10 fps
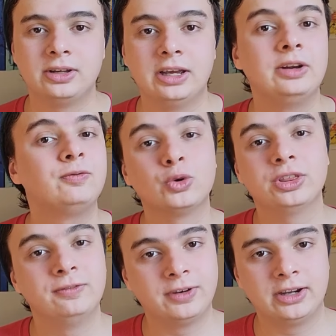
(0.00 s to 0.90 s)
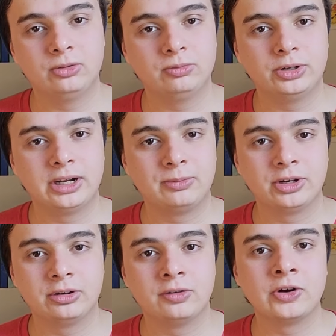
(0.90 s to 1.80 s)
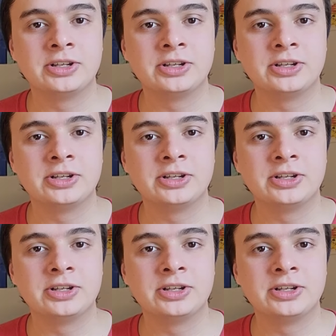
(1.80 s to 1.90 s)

And fourth and final one I want to go over